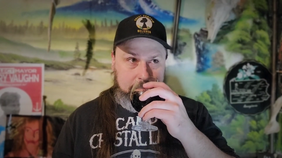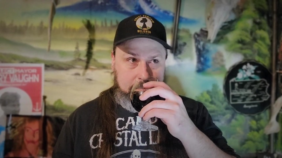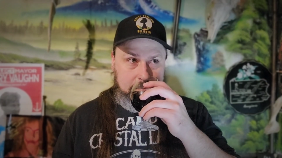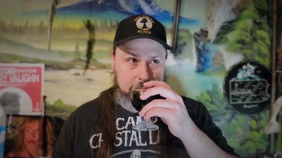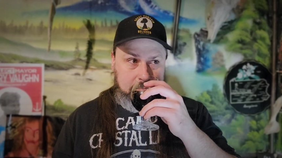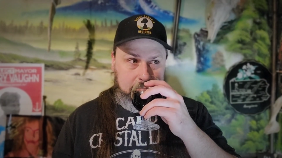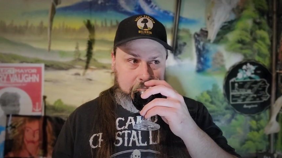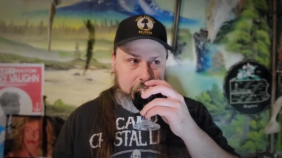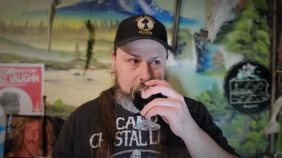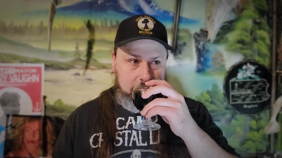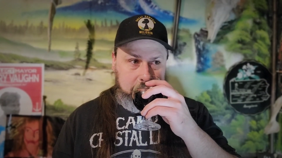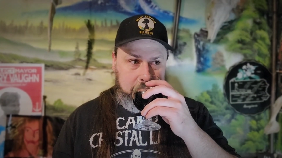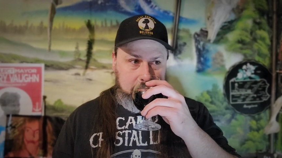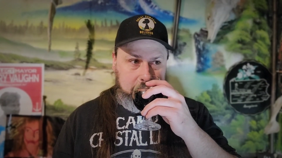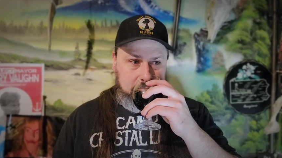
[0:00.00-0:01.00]

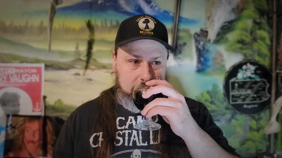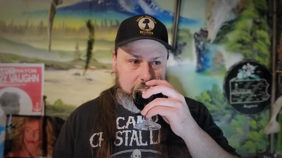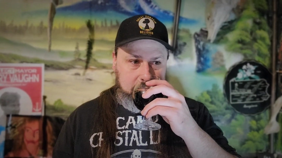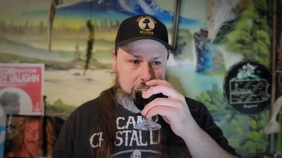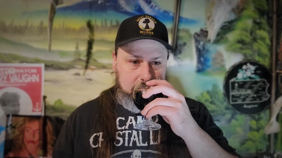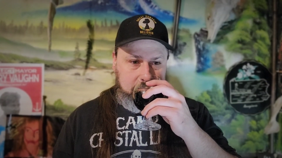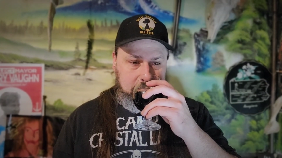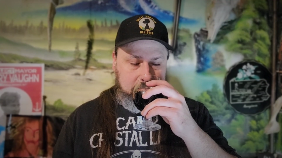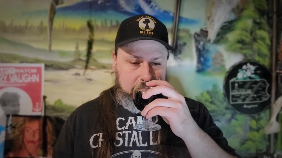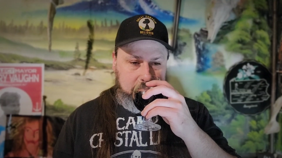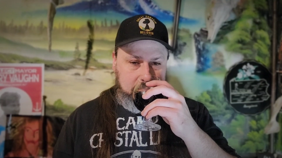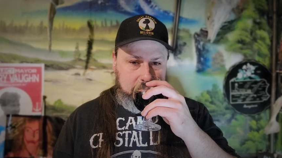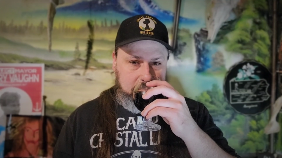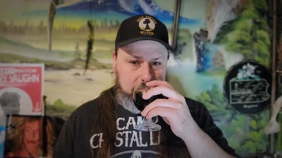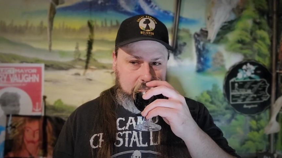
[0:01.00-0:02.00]

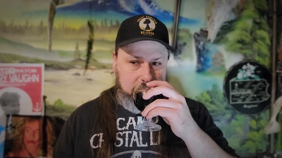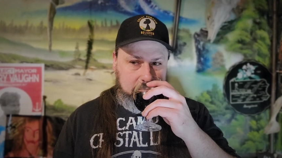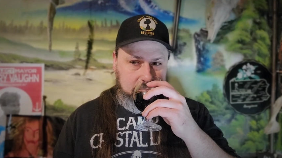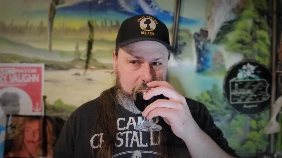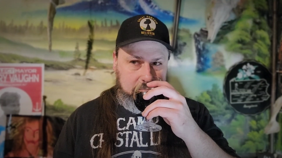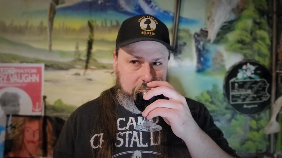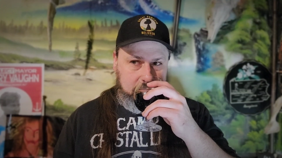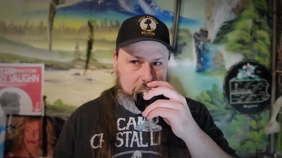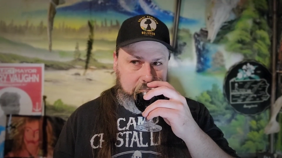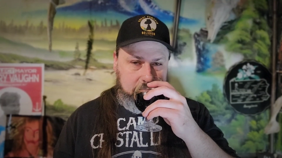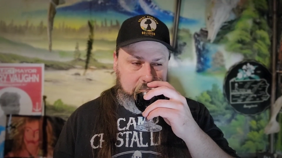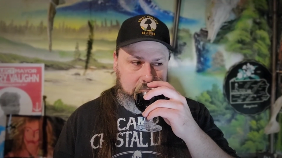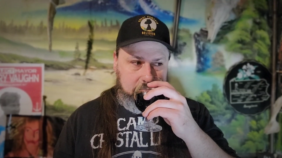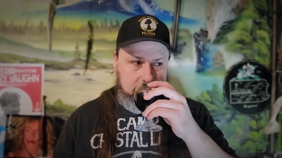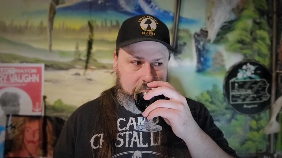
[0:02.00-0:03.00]

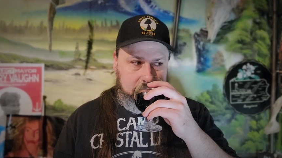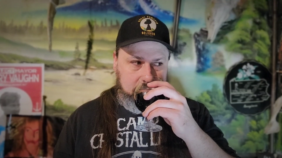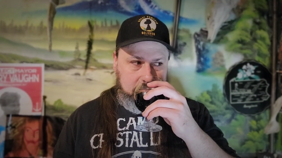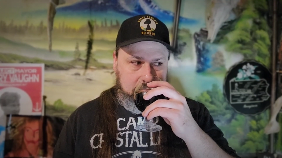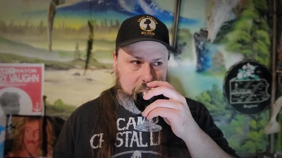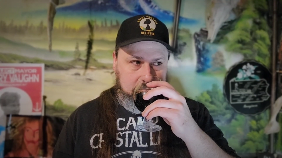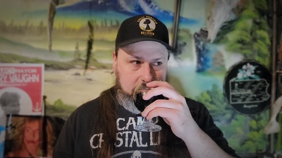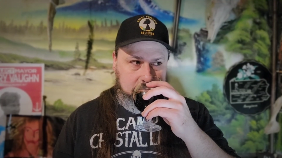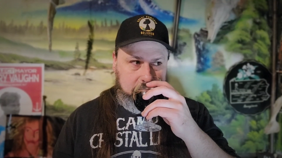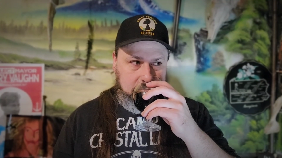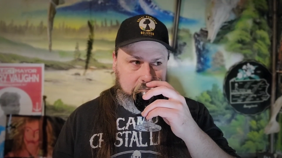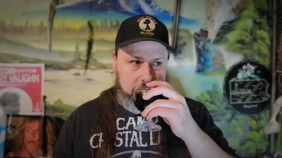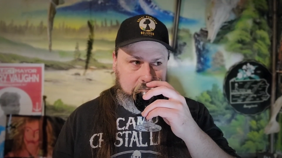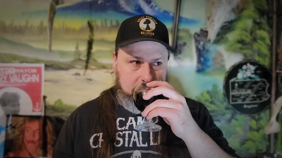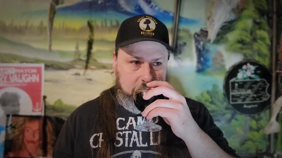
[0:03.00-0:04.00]

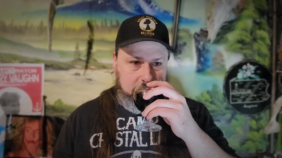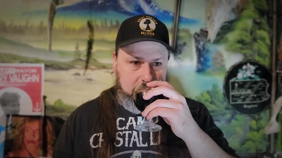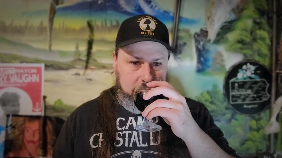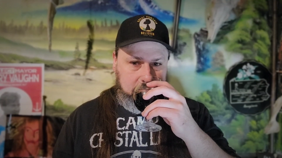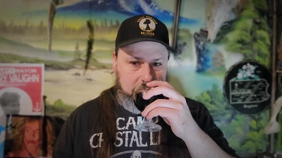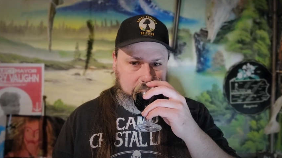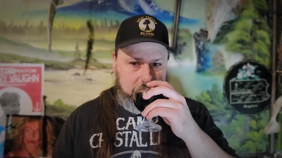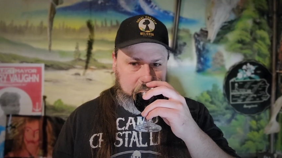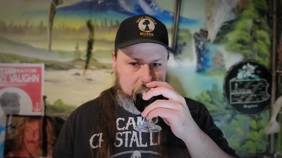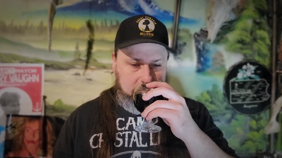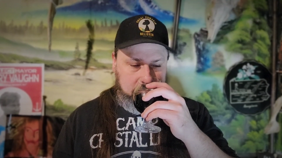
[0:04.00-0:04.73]
[no speech]